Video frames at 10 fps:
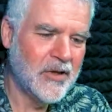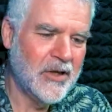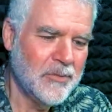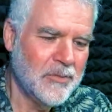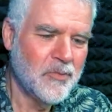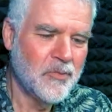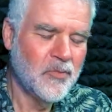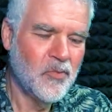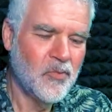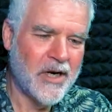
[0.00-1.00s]
you know,
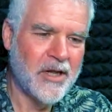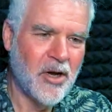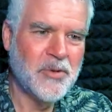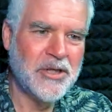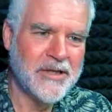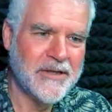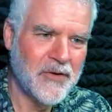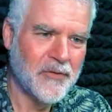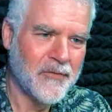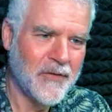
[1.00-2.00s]
one of the options
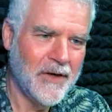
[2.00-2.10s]
if you